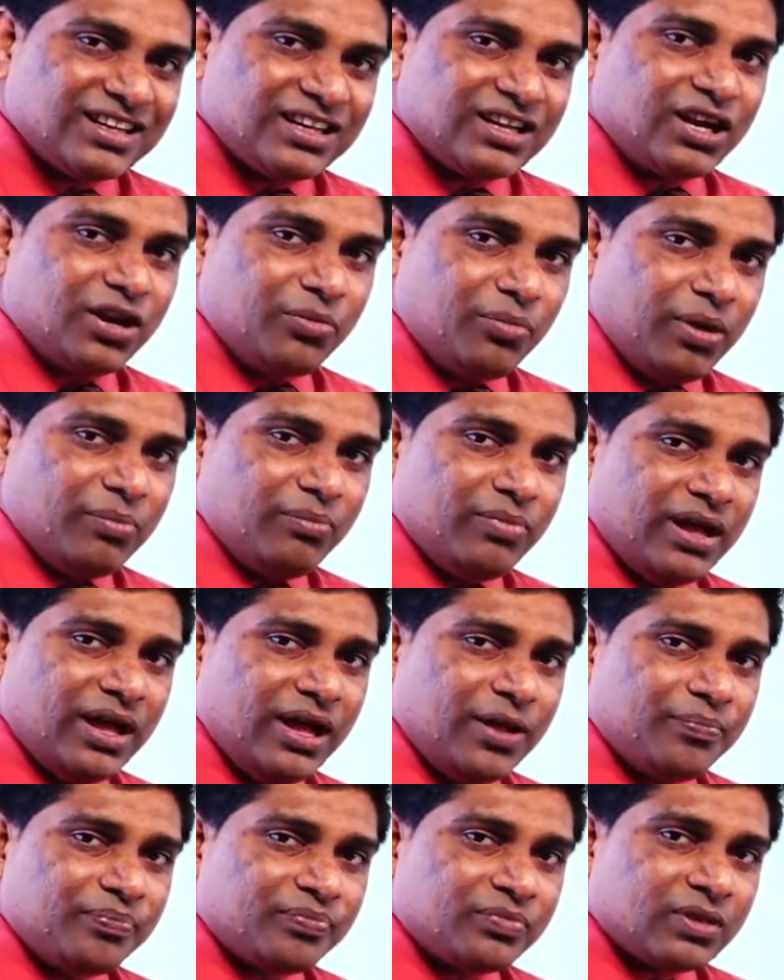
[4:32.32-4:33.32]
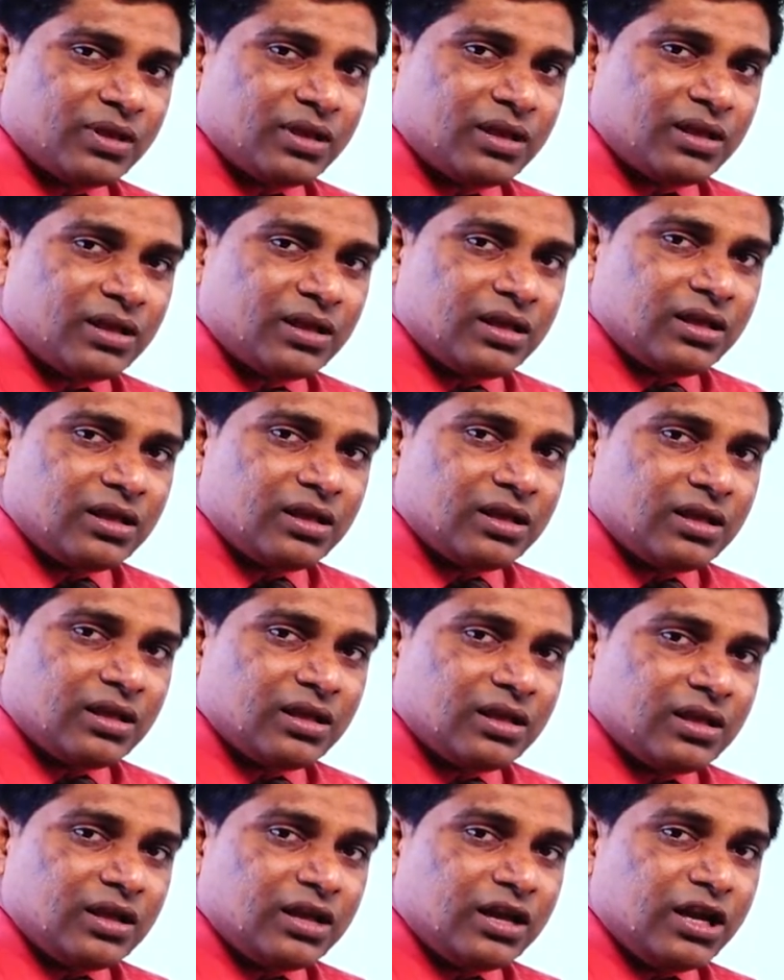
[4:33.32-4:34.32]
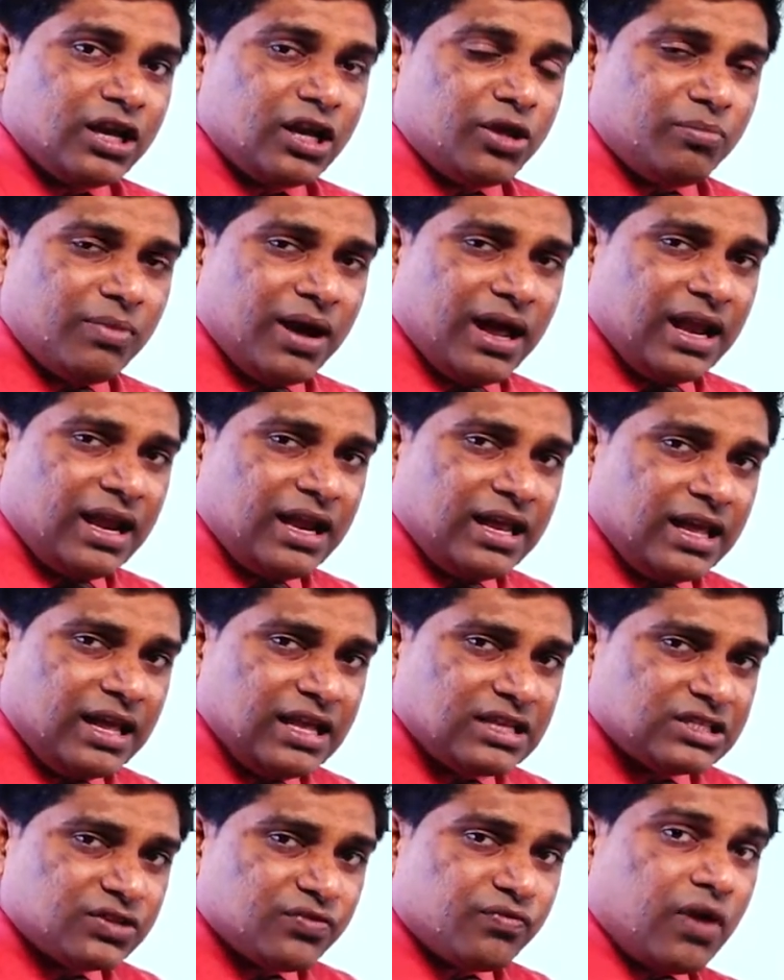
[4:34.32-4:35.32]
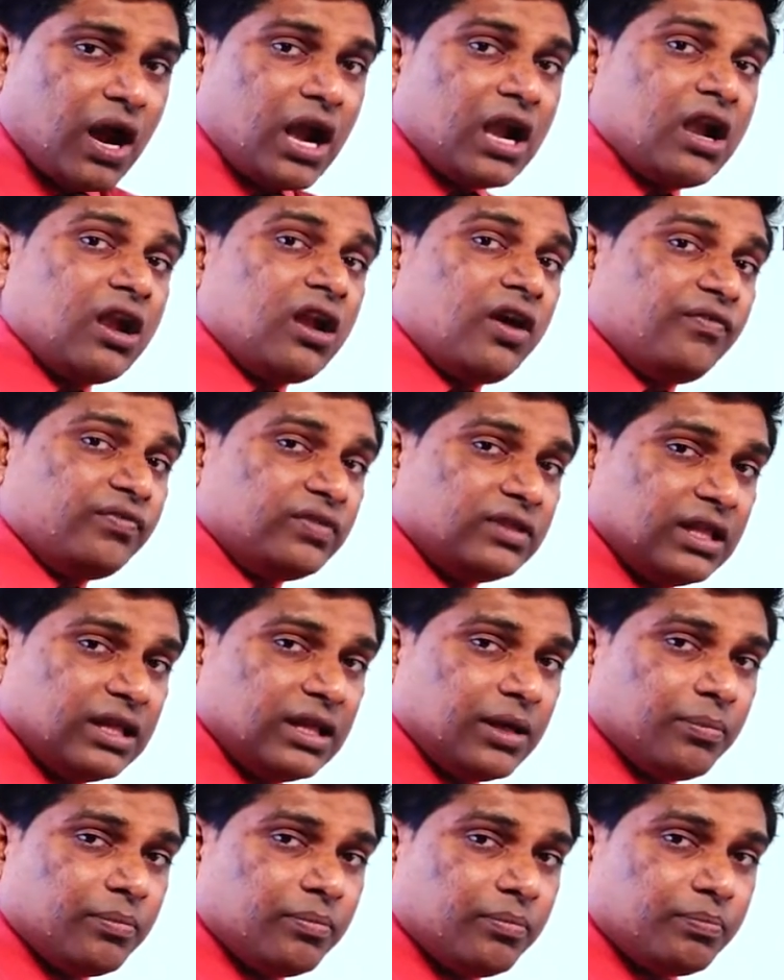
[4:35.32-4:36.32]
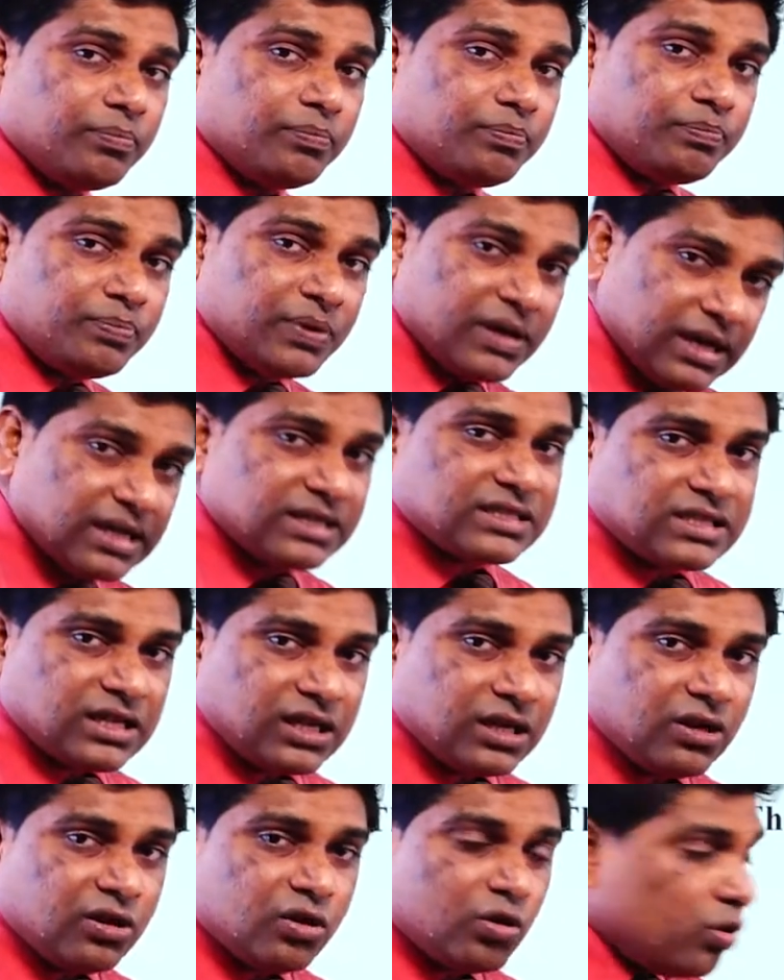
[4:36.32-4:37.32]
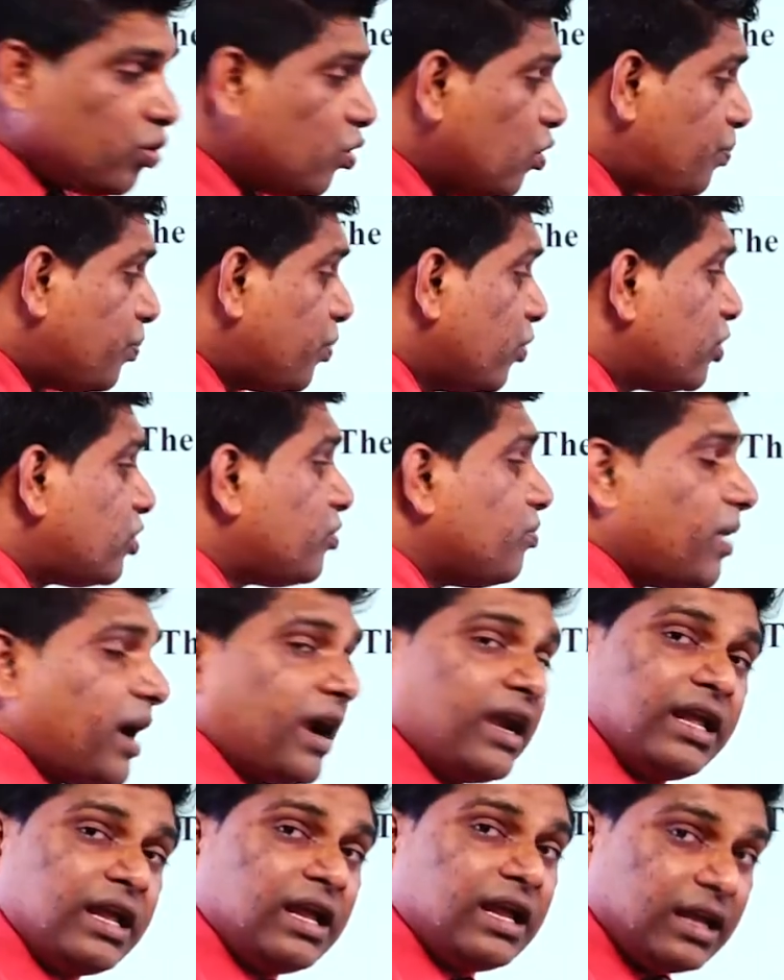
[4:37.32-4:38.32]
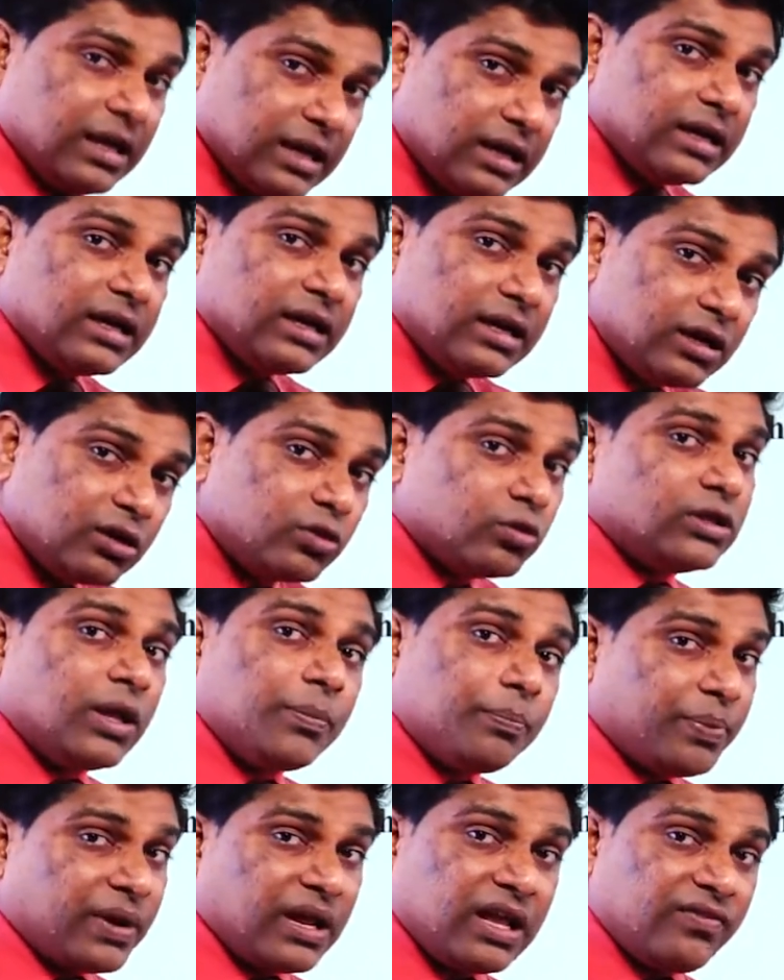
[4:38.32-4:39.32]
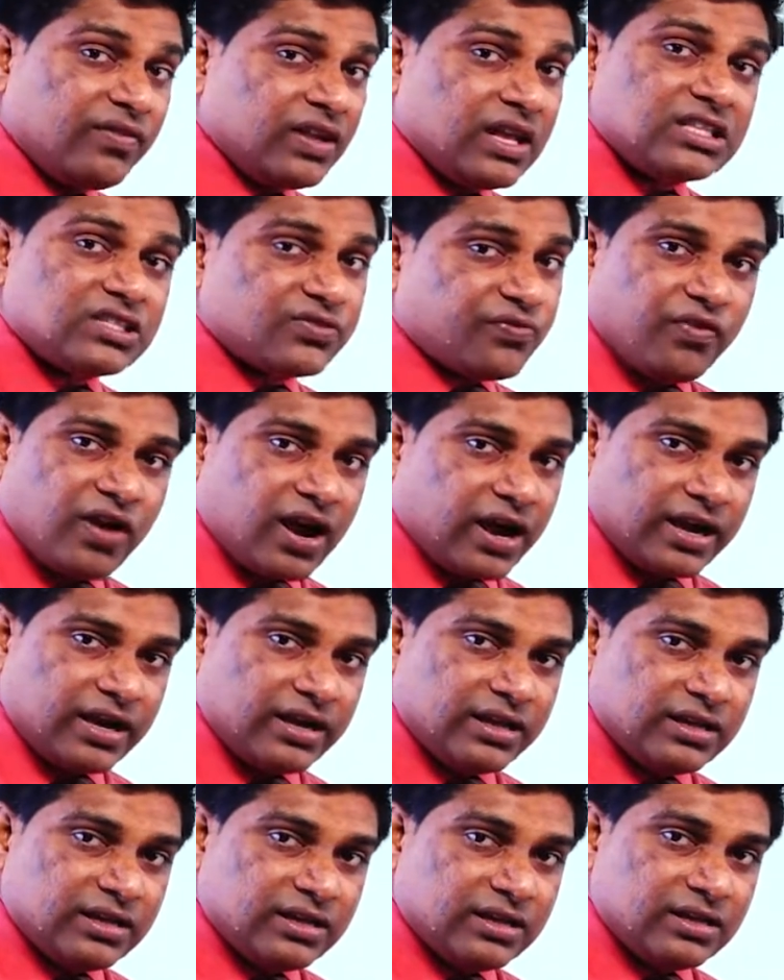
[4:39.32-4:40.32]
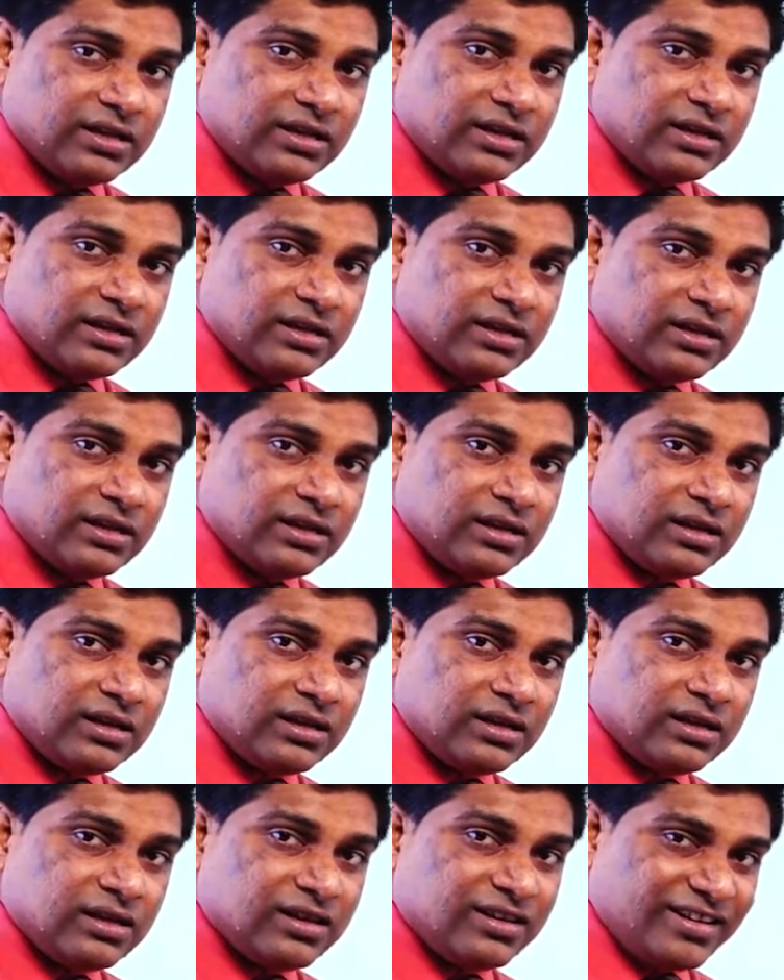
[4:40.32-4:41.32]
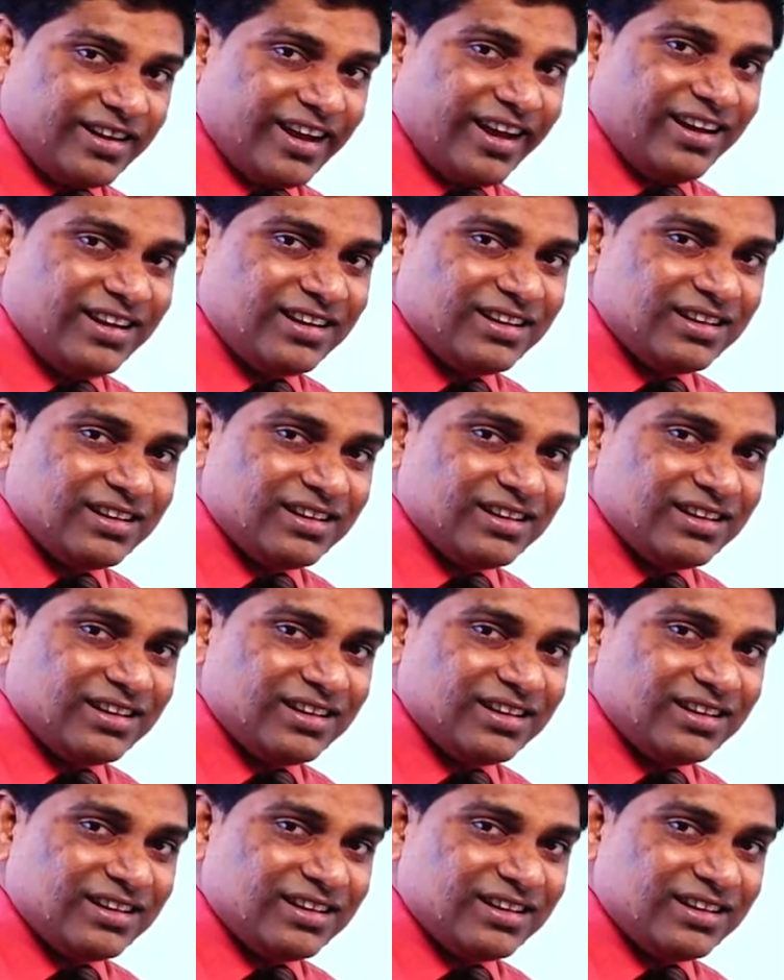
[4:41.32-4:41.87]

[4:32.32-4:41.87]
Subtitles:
Remember, Nimal is one of the person who put money to the previous fund. Right?